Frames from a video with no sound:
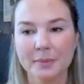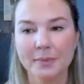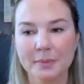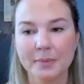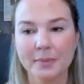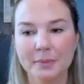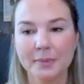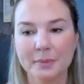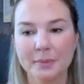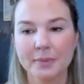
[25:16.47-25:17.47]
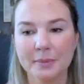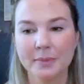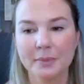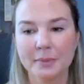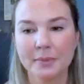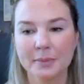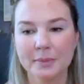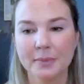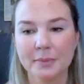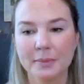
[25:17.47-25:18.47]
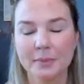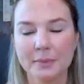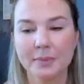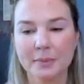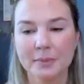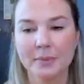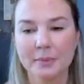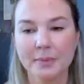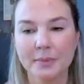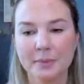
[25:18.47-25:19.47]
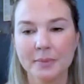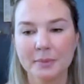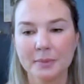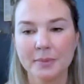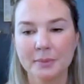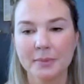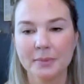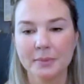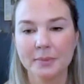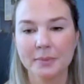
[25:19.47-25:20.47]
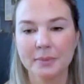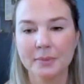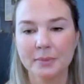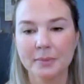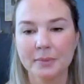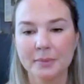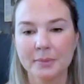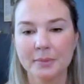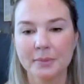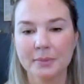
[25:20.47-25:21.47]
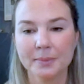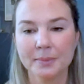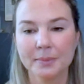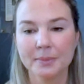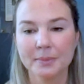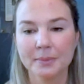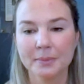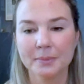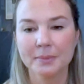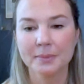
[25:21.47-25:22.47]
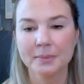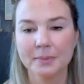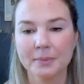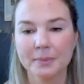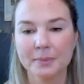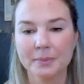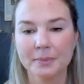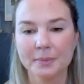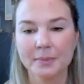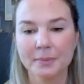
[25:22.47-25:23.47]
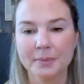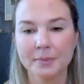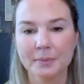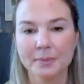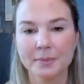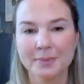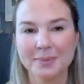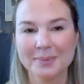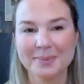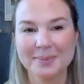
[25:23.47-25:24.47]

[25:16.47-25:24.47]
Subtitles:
[no speech]